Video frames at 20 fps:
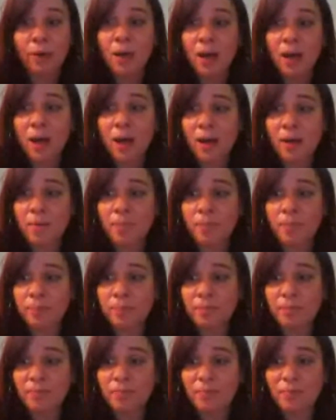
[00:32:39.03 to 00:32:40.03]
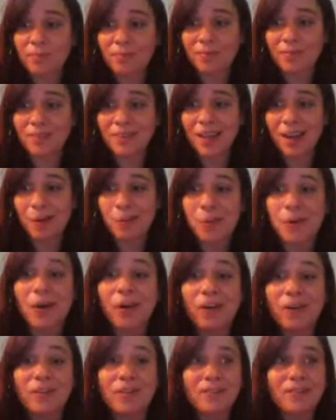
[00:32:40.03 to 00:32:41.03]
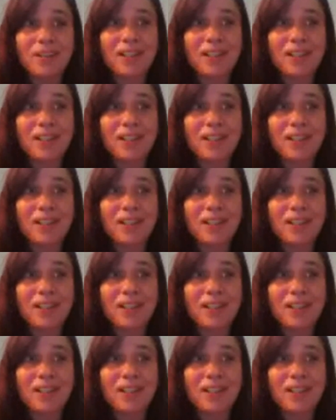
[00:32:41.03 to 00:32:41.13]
that we're